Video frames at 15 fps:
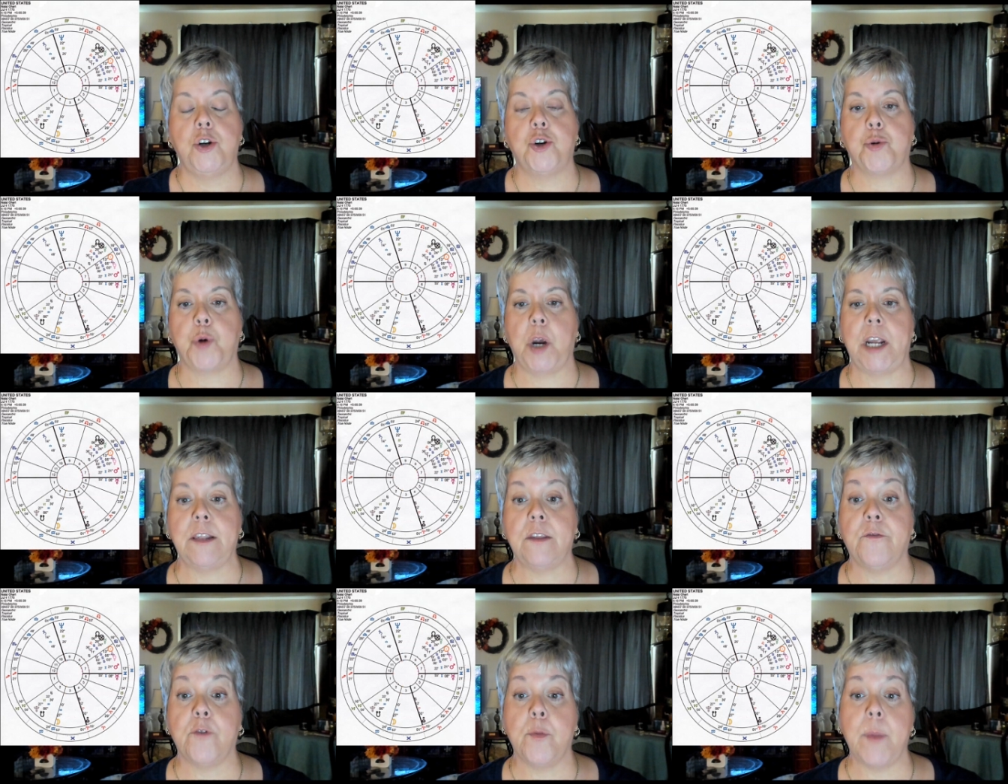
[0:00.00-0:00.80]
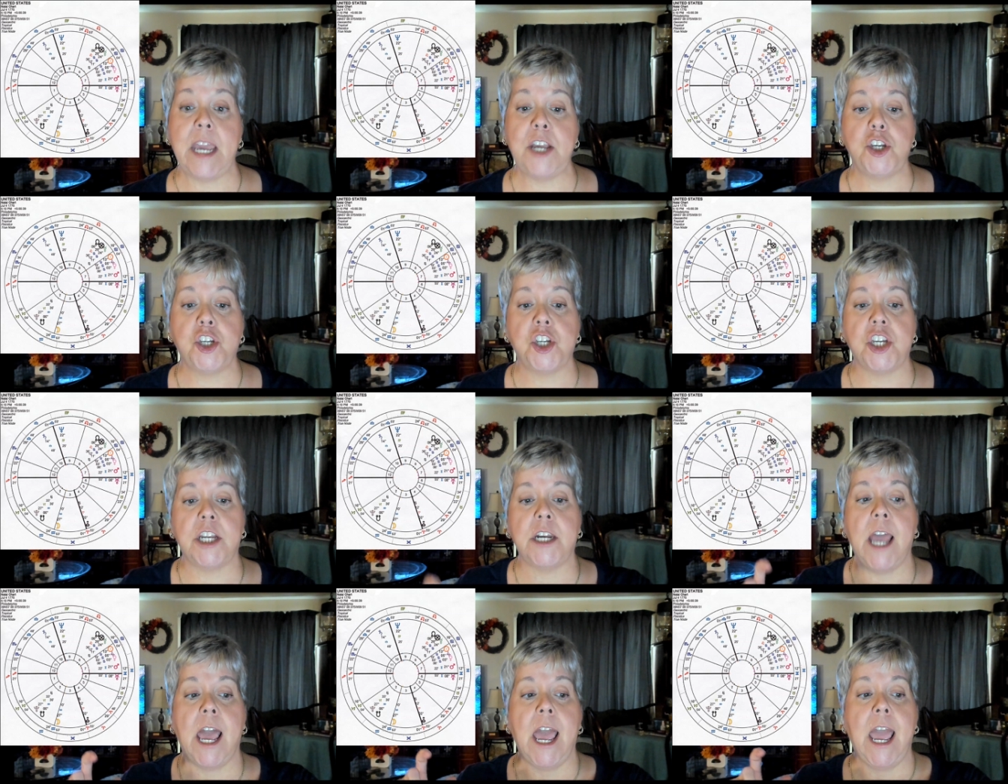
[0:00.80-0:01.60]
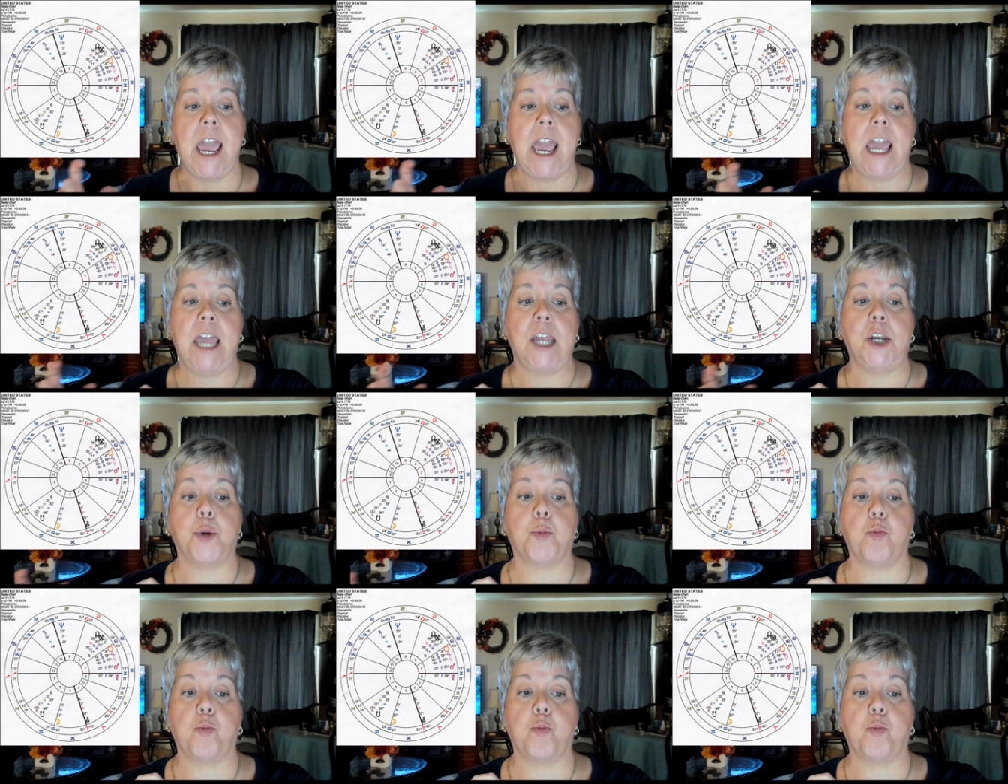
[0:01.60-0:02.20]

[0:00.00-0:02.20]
transformation, and